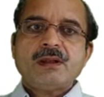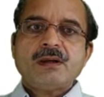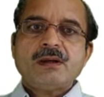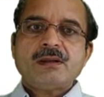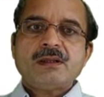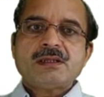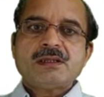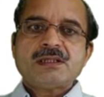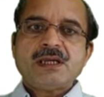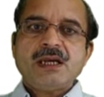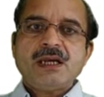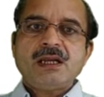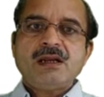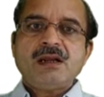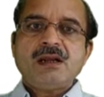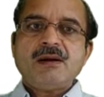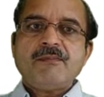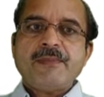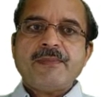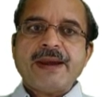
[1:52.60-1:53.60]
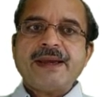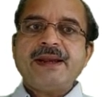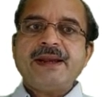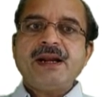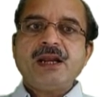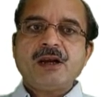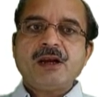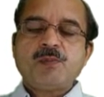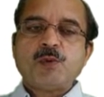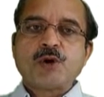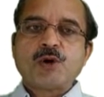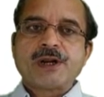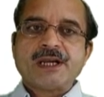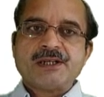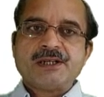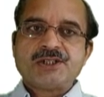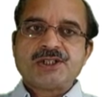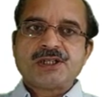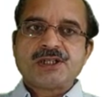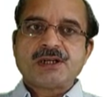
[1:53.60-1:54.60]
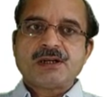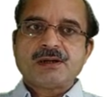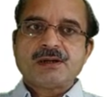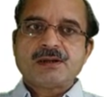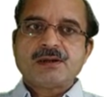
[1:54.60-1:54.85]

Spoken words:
the scalar magnetic potential?